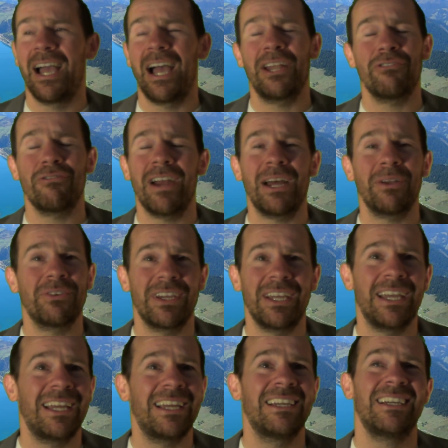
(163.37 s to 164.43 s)
And around
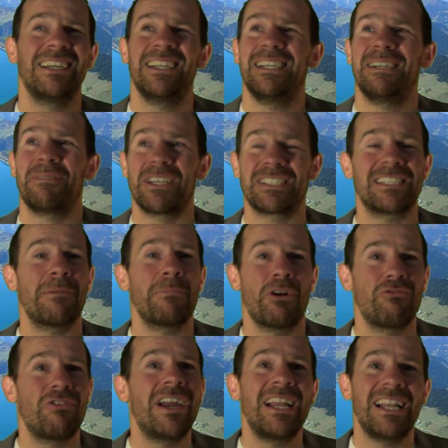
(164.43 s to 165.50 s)
here, the
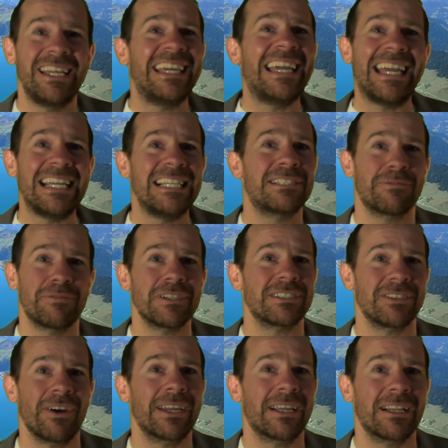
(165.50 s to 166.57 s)
summer really is for
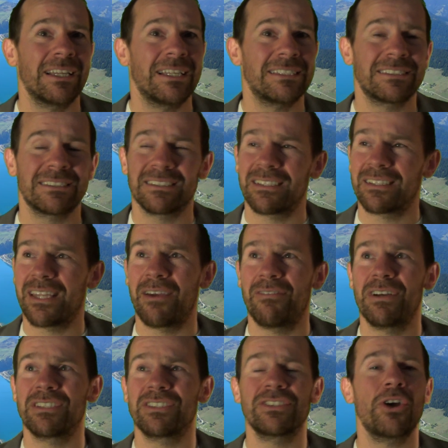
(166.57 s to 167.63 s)
cyclists. There
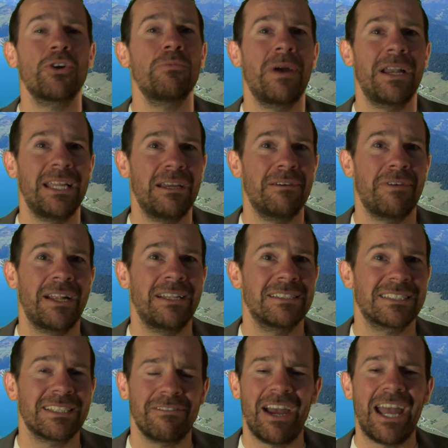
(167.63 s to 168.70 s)
are so many
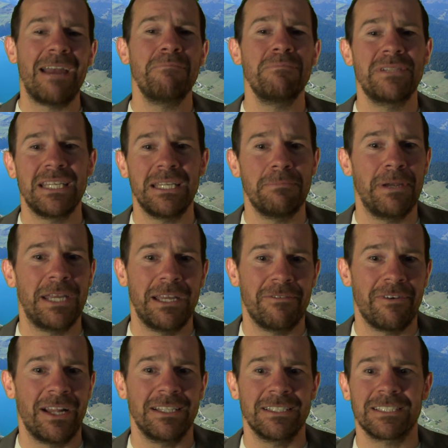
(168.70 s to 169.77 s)
events. There are MTB
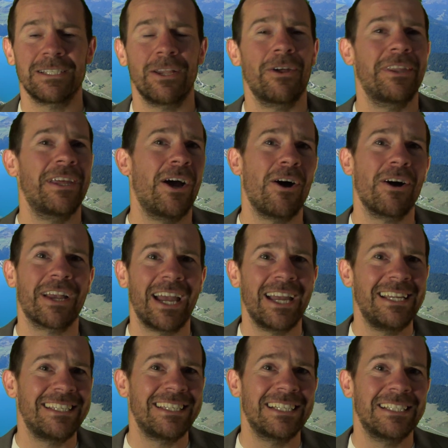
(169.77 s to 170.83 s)
events like the
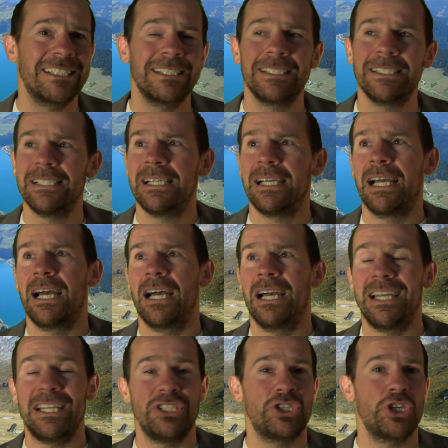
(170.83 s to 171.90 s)
Arcadian, uh,
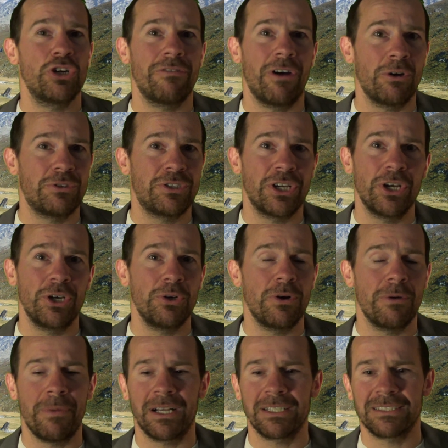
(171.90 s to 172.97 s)
Enduro 2
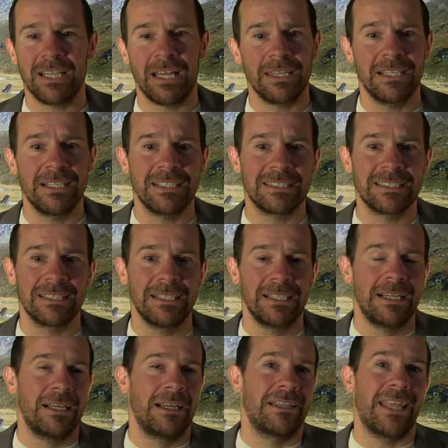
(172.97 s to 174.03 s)
amongst others.
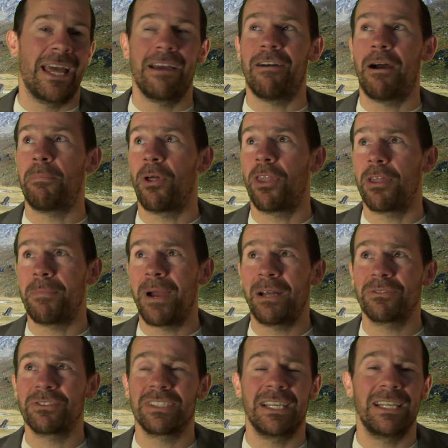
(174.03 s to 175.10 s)
They're up on the
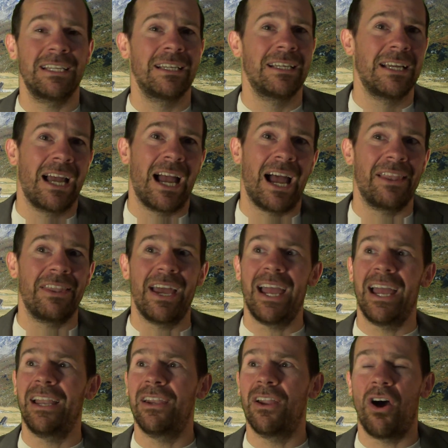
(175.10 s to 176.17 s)
mountain. And
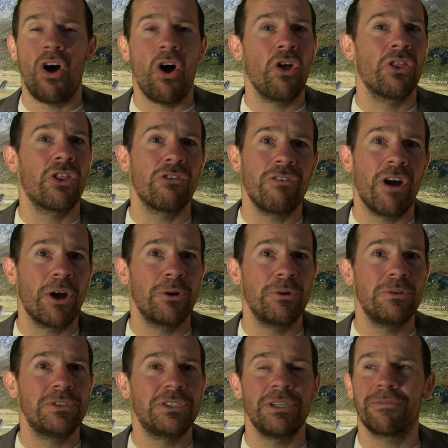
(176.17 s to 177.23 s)
then on the
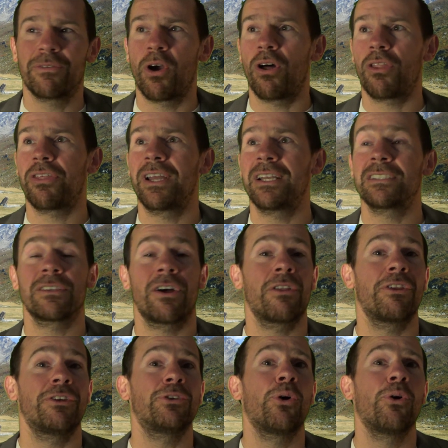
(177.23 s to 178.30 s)
roads, you've got things like
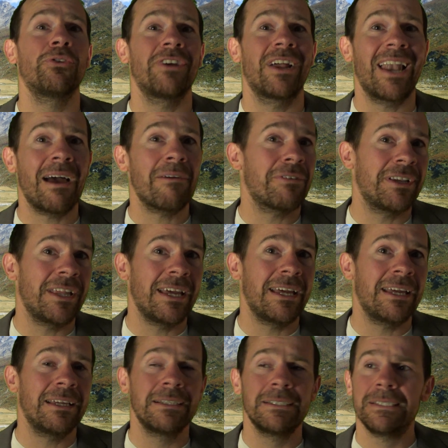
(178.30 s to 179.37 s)
the Tour de
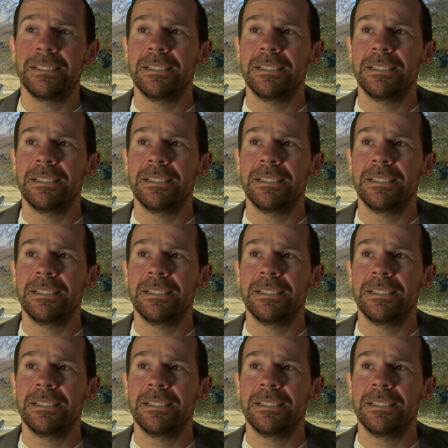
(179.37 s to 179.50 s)
l'Avenir,